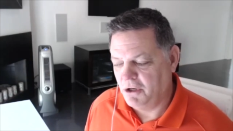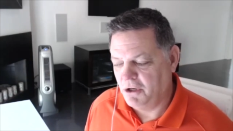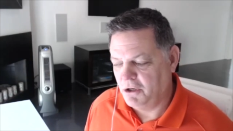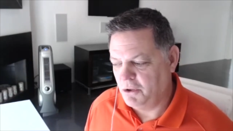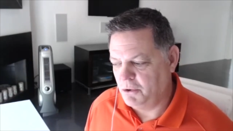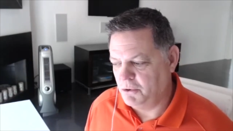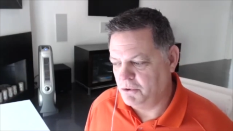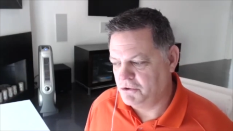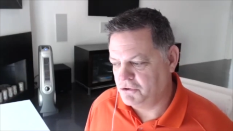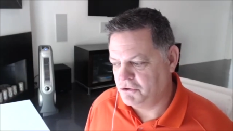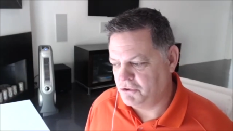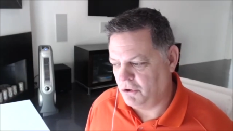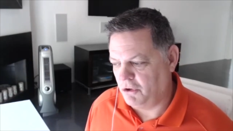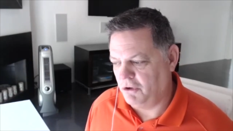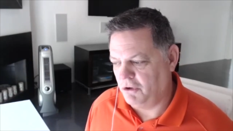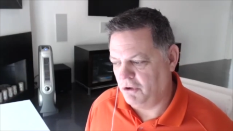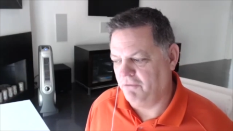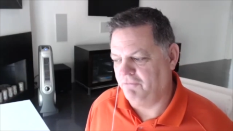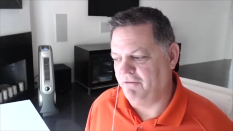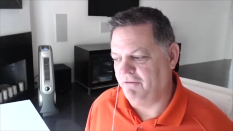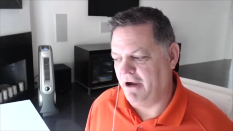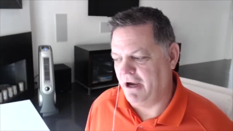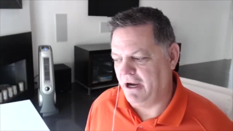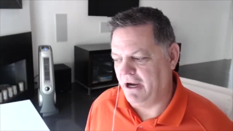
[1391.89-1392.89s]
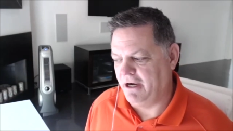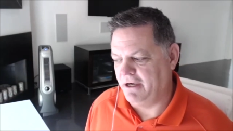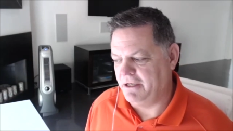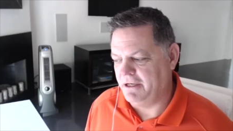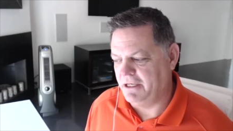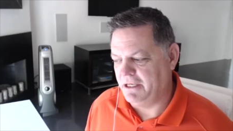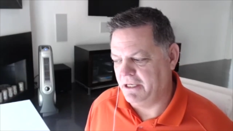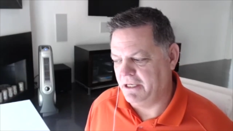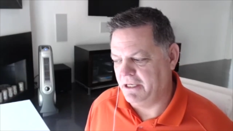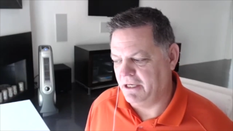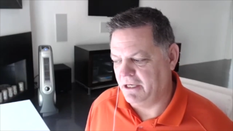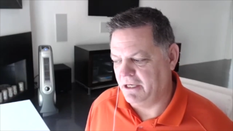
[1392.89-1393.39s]
who's certified
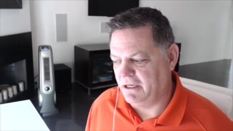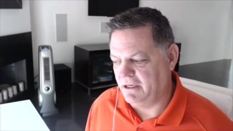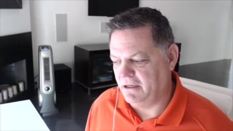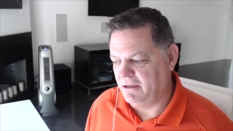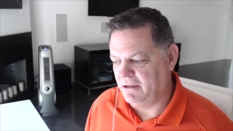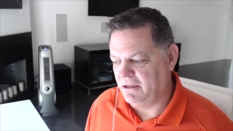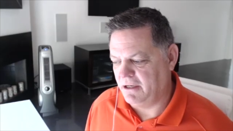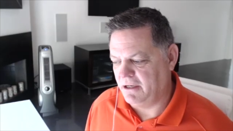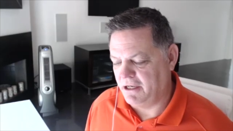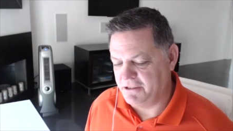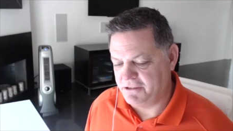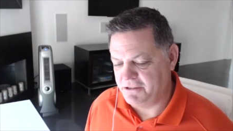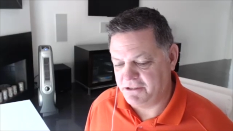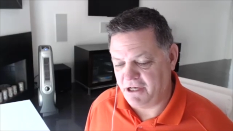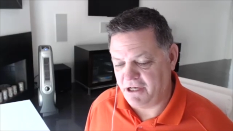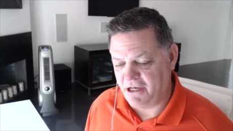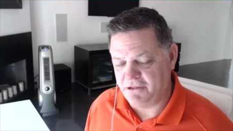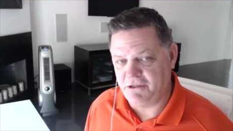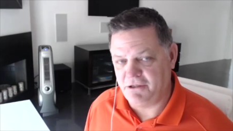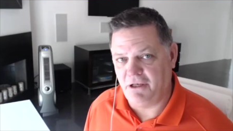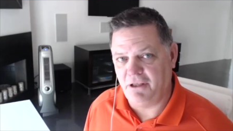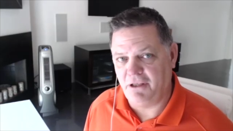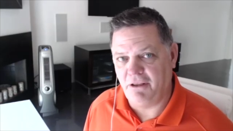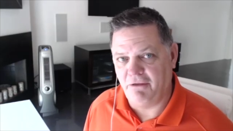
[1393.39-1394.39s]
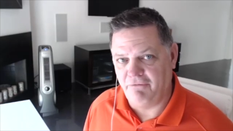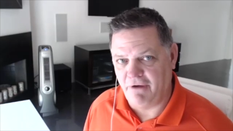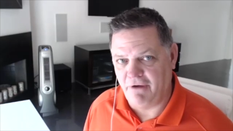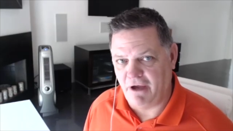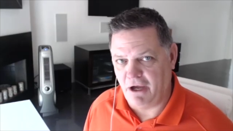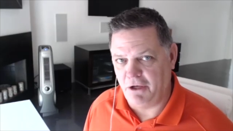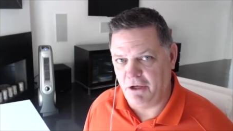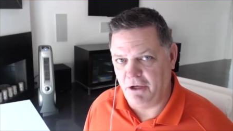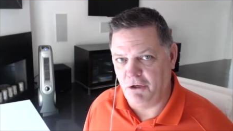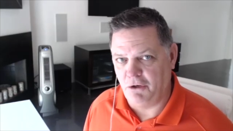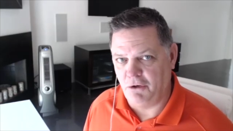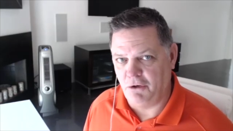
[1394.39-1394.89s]
in assessing the
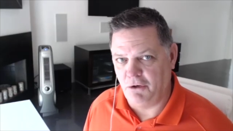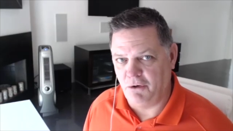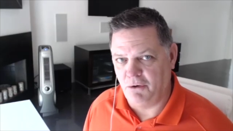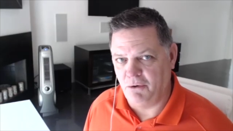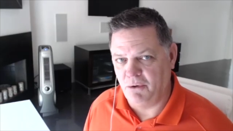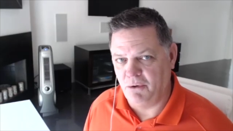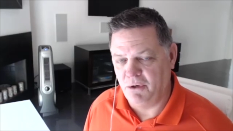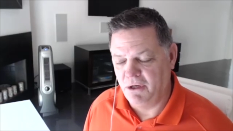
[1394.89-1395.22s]
value